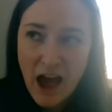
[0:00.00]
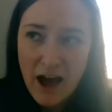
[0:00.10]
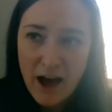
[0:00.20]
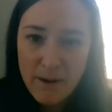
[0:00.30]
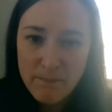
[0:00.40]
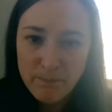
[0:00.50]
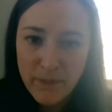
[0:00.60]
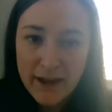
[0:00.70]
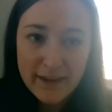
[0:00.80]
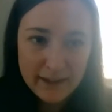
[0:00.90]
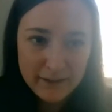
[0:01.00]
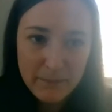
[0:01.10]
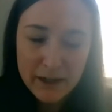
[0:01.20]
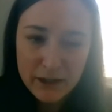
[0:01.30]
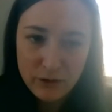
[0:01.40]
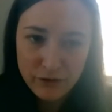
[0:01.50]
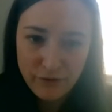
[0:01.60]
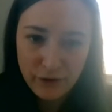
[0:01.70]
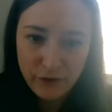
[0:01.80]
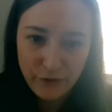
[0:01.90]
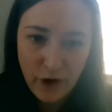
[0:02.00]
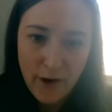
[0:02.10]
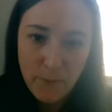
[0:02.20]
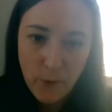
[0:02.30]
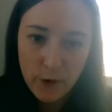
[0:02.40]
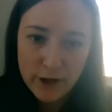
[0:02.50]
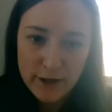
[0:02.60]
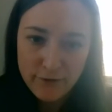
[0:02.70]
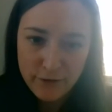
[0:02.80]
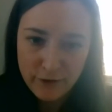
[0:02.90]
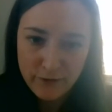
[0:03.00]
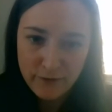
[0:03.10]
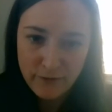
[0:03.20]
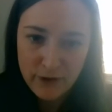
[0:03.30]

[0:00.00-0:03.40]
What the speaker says: I think it's made a huge difference for onboarding for the,